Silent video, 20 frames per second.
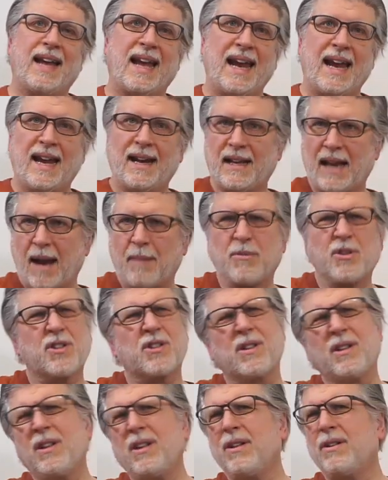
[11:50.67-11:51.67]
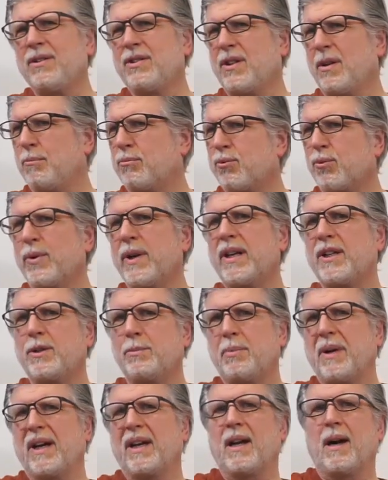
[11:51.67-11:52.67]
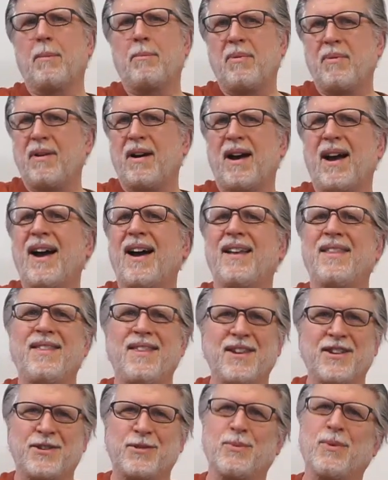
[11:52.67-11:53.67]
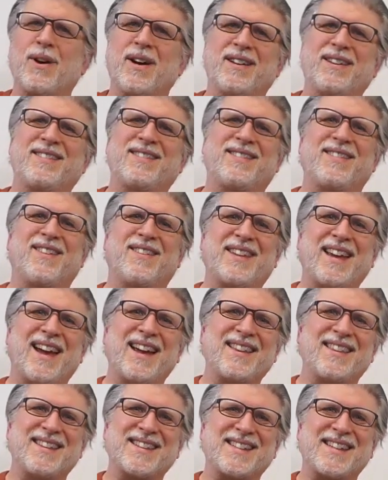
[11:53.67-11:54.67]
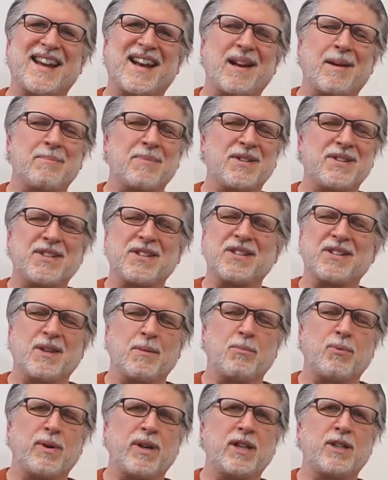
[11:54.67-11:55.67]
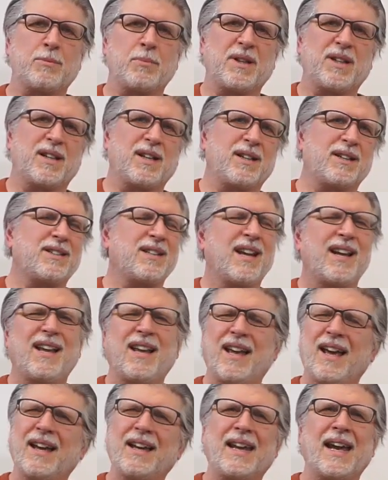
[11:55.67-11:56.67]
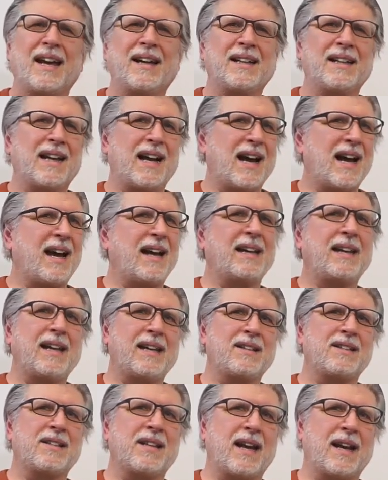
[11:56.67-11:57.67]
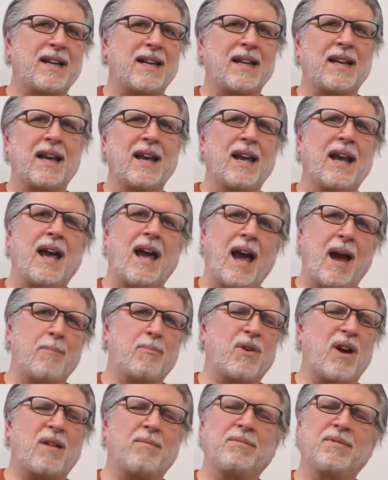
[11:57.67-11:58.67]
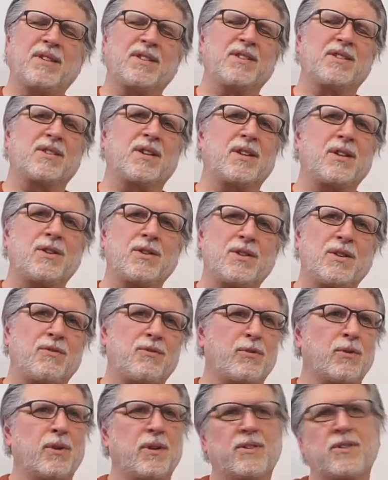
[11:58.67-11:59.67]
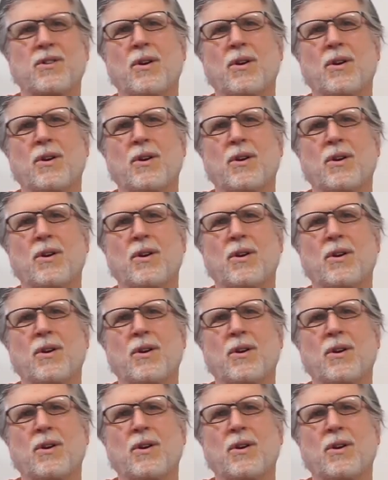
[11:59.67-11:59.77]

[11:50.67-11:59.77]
And I'm just going to use the bridge pickup on this one. Okay, this setup is just the bridge because, again, in a high gain setting, I'm probably just going to use it for a